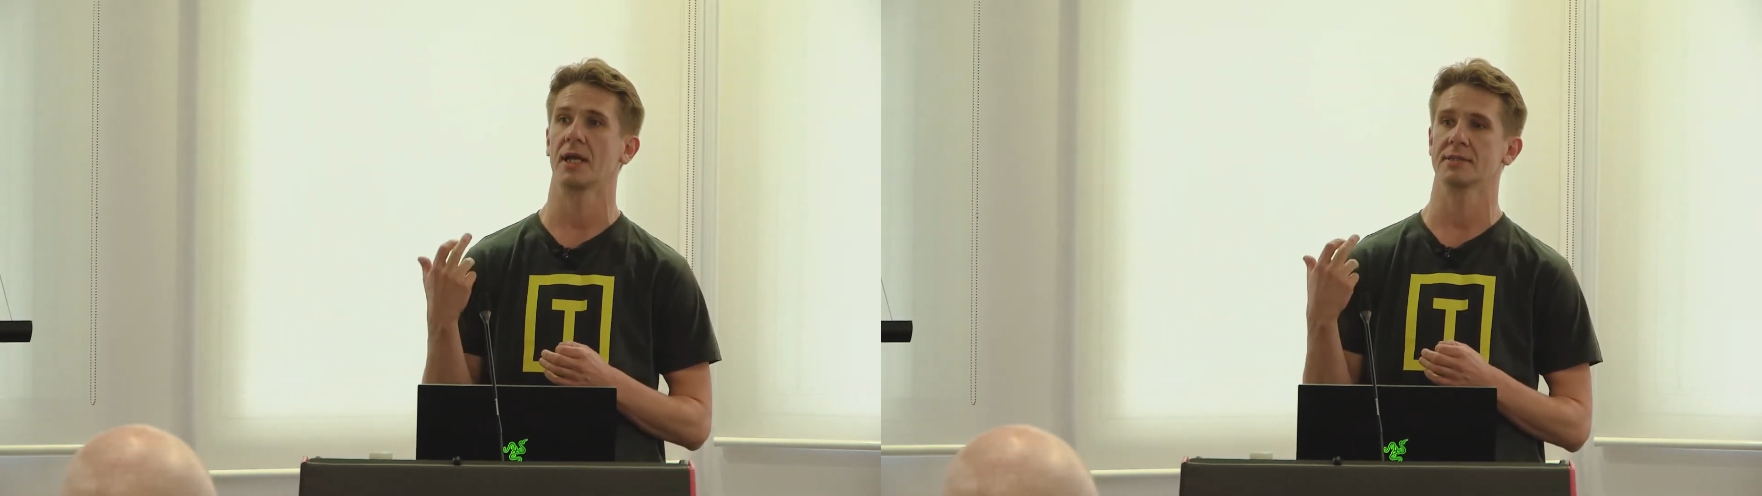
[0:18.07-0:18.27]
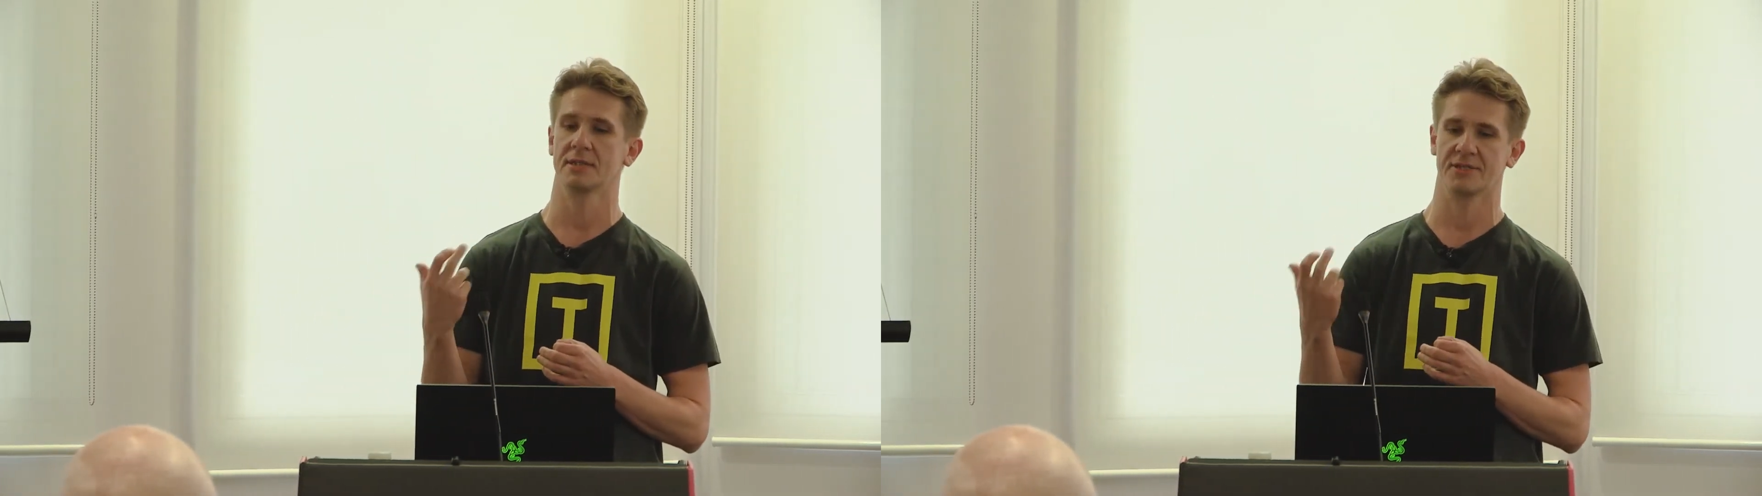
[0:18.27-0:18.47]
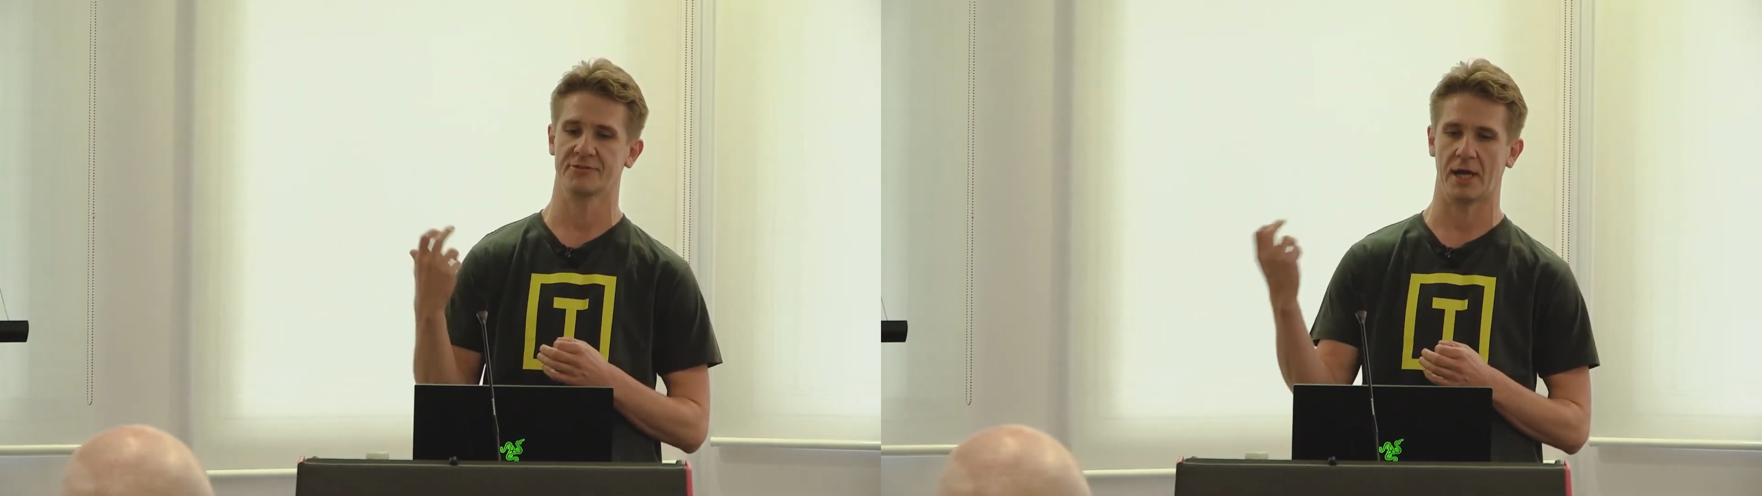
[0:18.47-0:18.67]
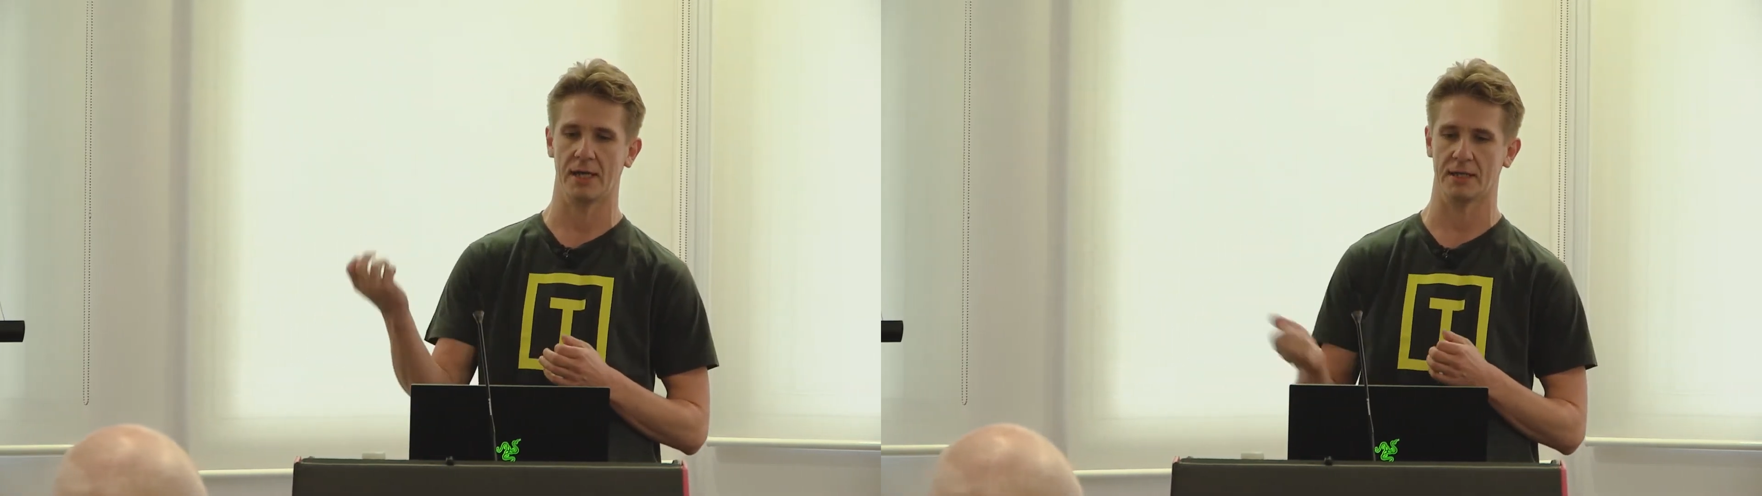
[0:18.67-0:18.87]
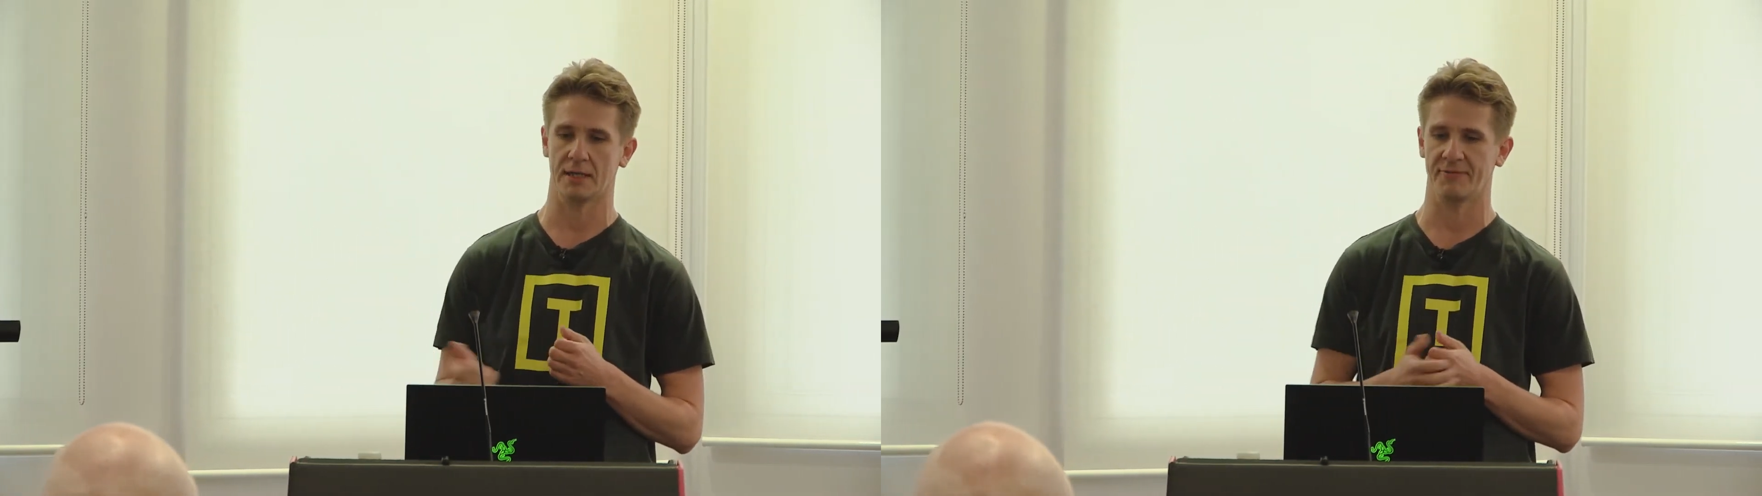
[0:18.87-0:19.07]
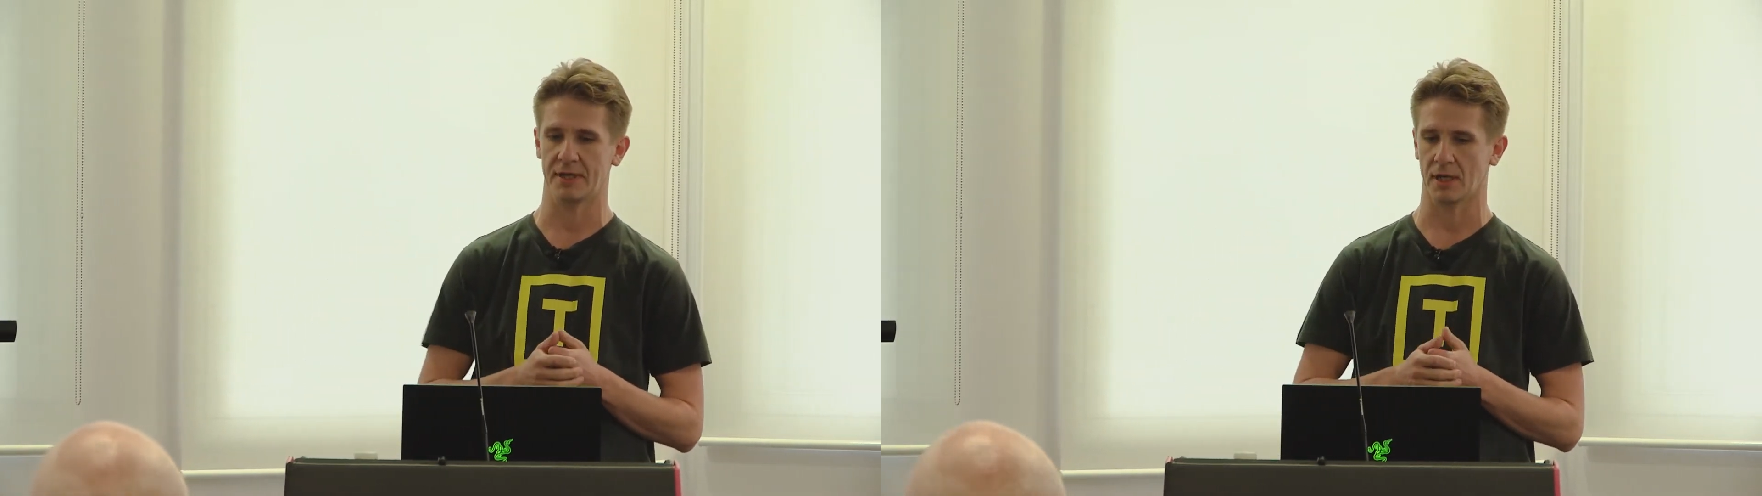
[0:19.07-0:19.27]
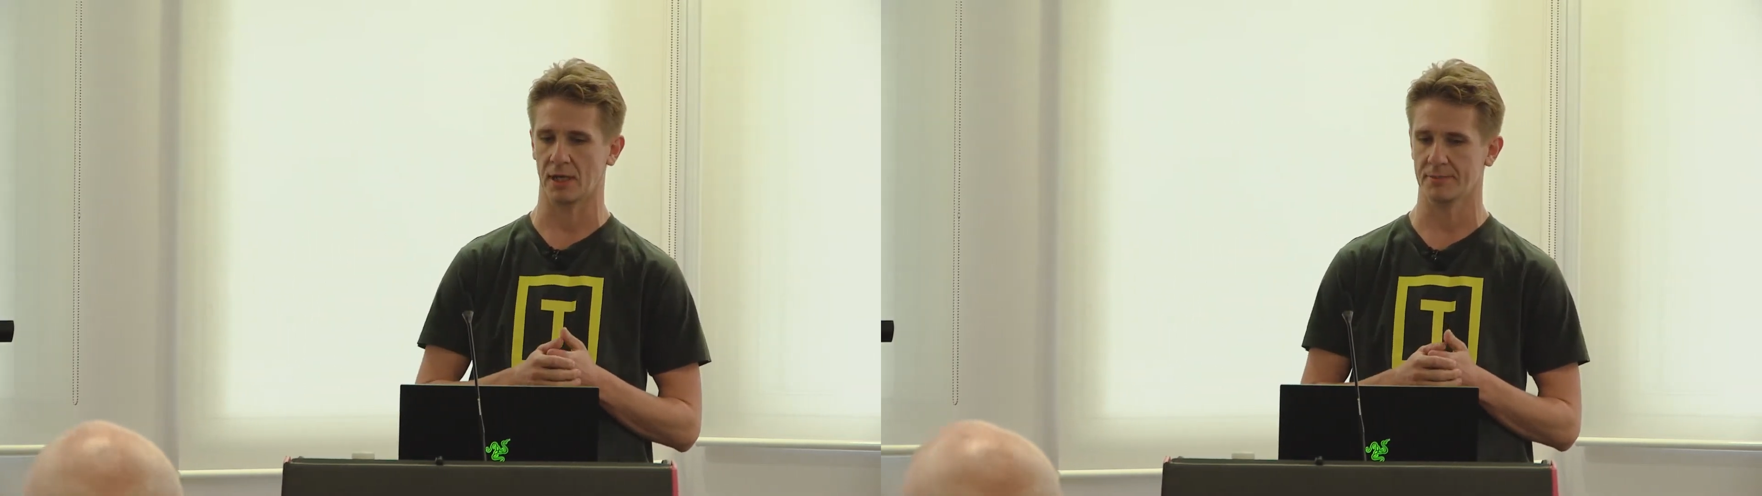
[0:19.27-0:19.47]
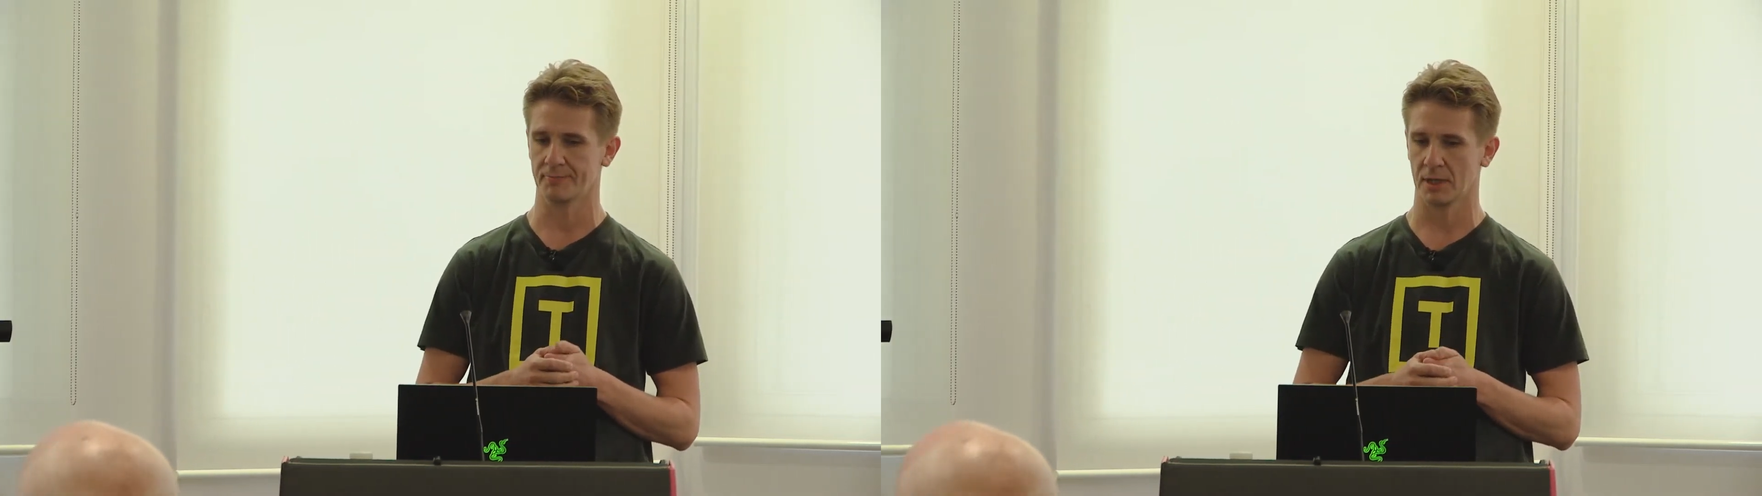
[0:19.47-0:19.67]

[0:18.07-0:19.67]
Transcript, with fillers: estate trading in Finland.